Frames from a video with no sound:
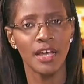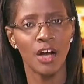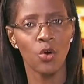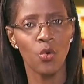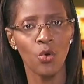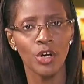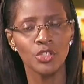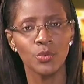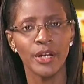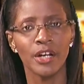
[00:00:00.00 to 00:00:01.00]
a
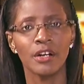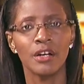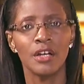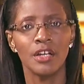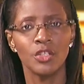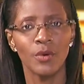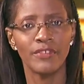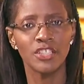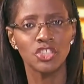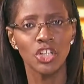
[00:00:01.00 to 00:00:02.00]
court where you have
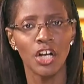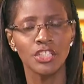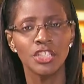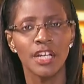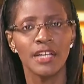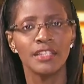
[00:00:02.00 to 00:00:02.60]
a judge,